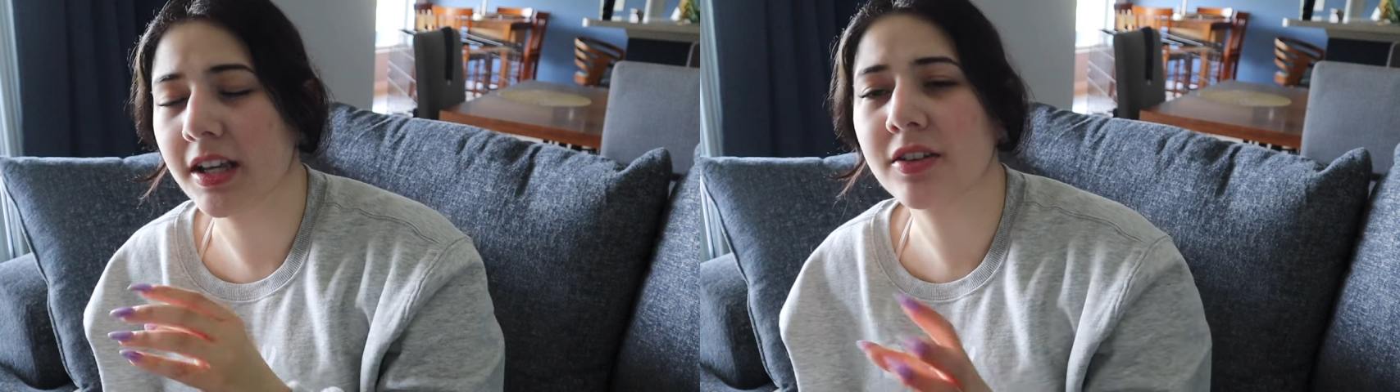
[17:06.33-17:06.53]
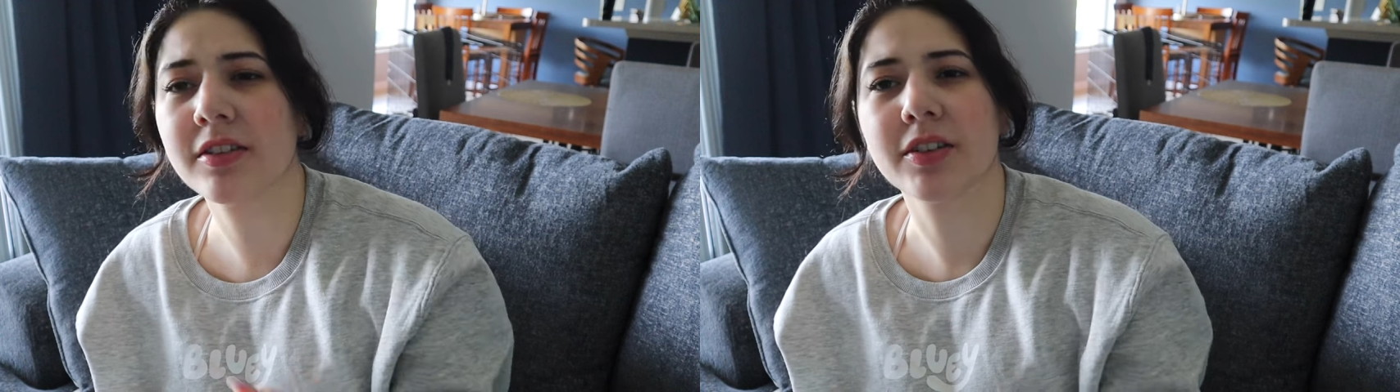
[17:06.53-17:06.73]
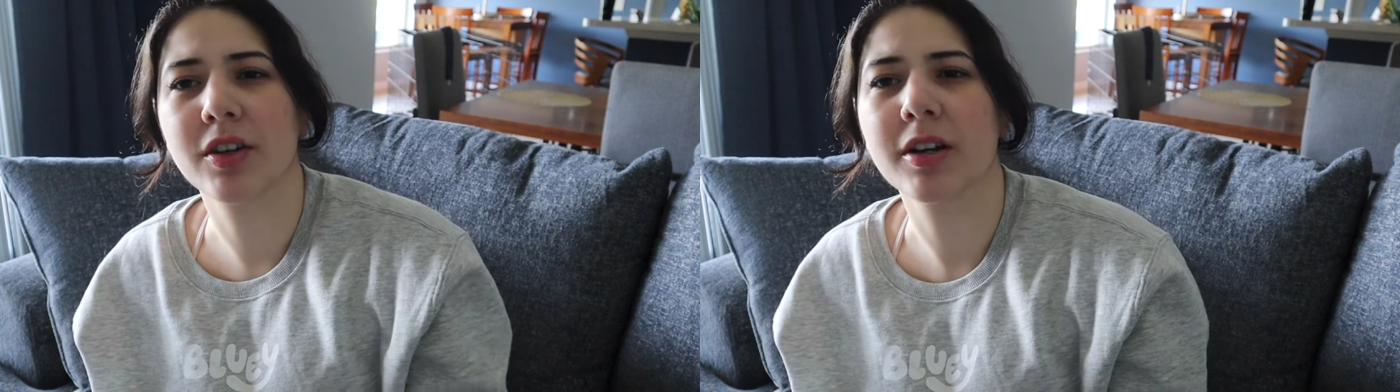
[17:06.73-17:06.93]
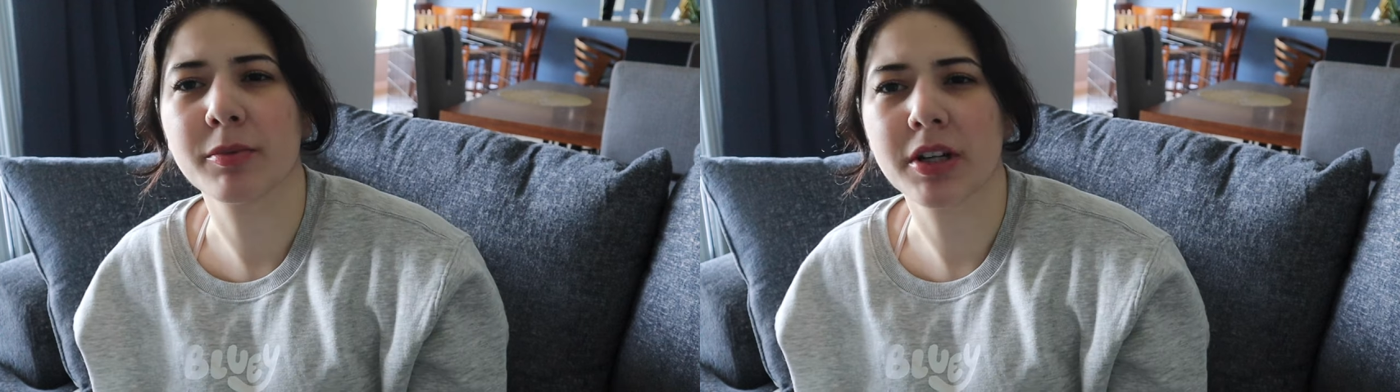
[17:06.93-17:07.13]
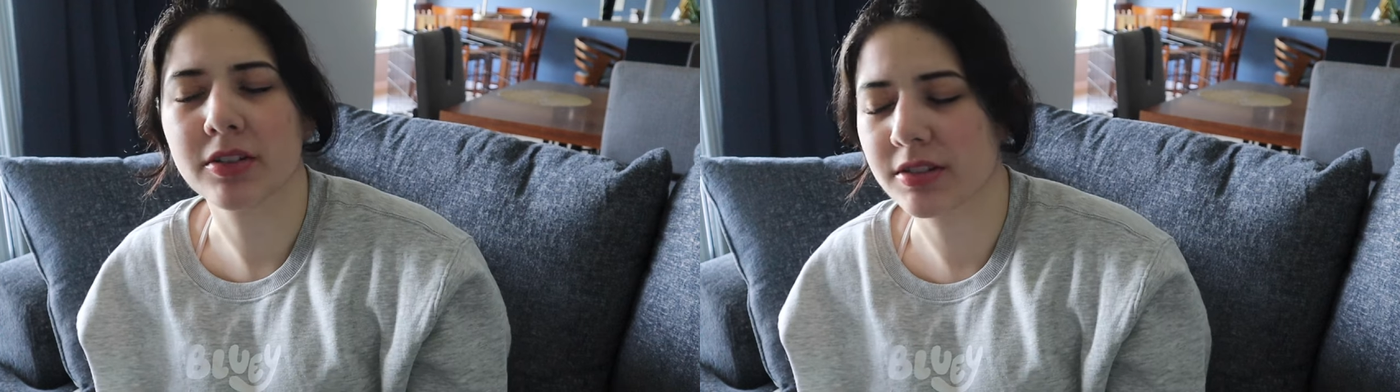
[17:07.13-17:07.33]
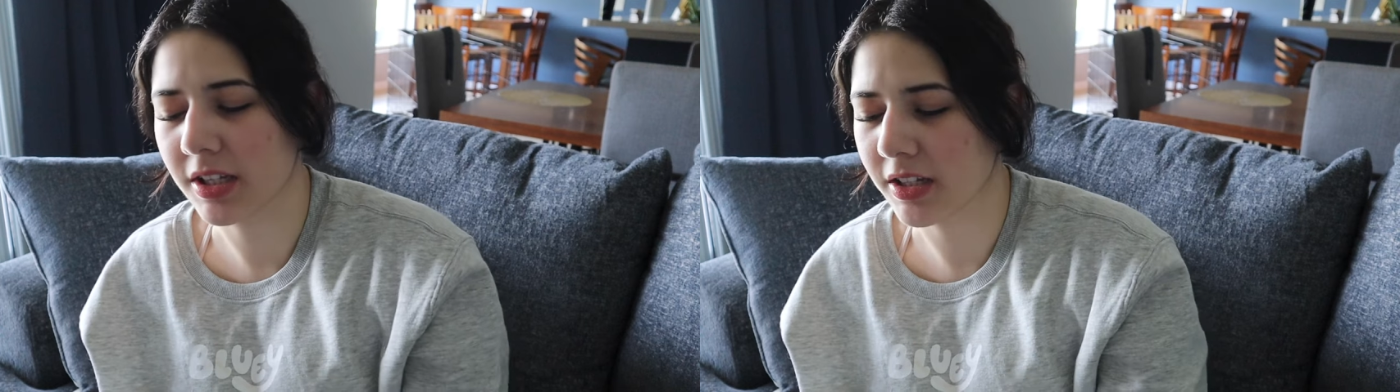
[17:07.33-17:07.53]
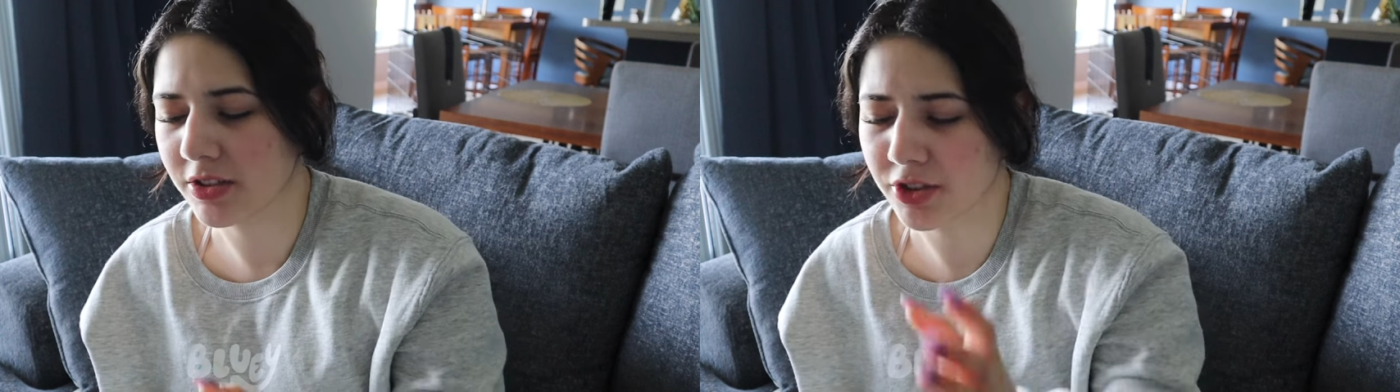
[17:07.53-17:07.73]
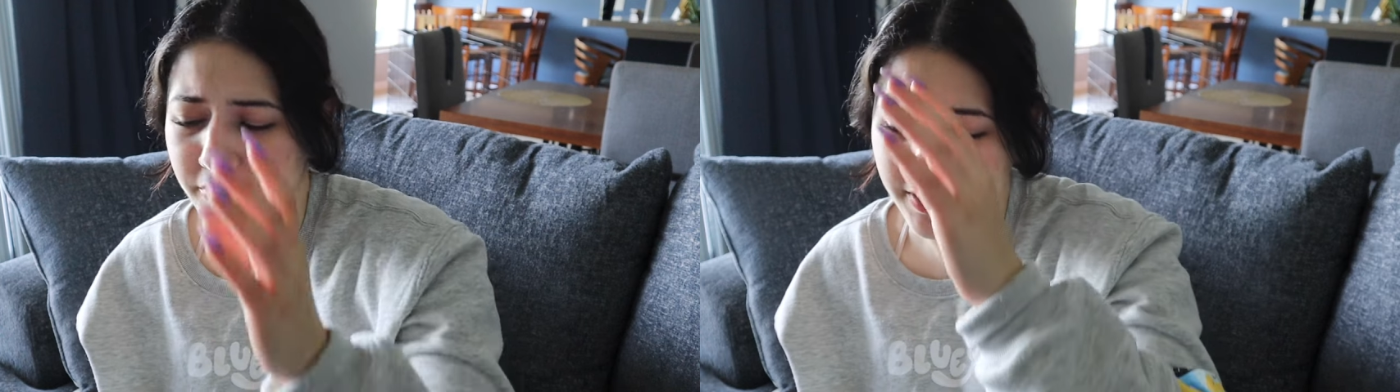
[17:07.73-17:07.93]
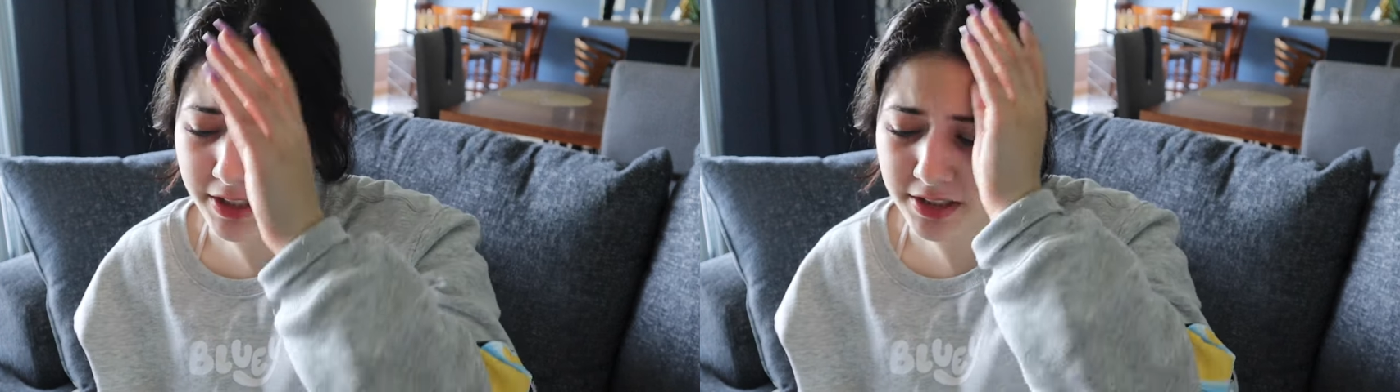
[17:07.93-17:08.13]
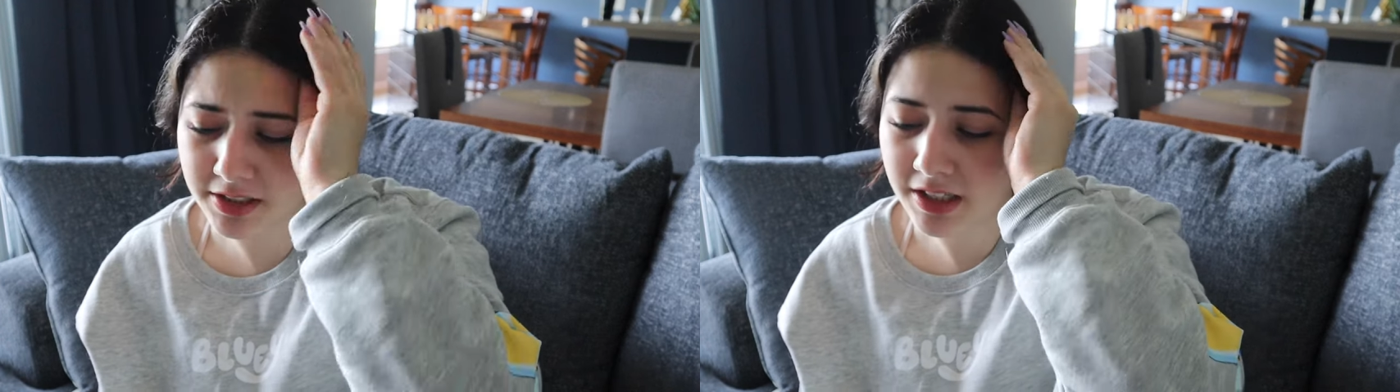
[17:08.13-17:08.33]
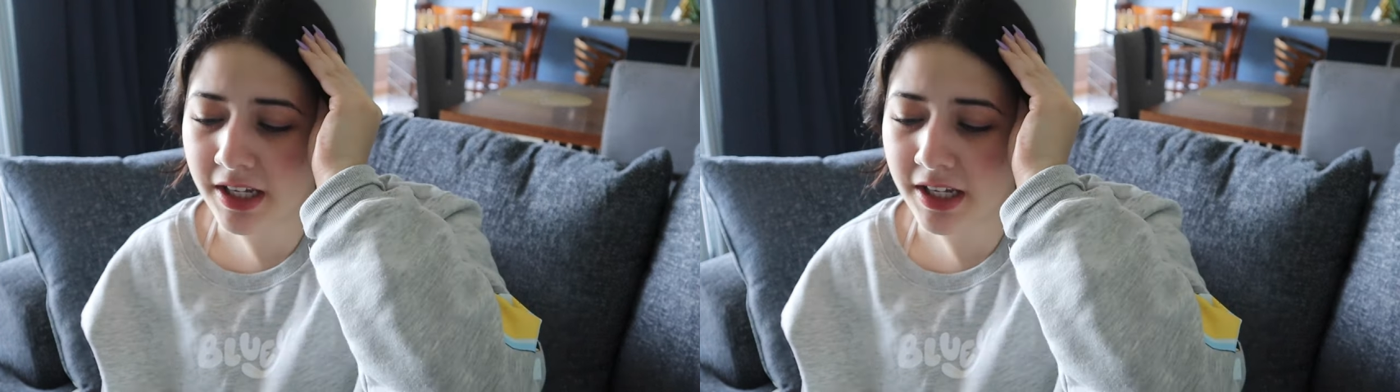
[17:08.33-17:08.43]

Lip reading: I don't even know how to pronounce that, Jervis.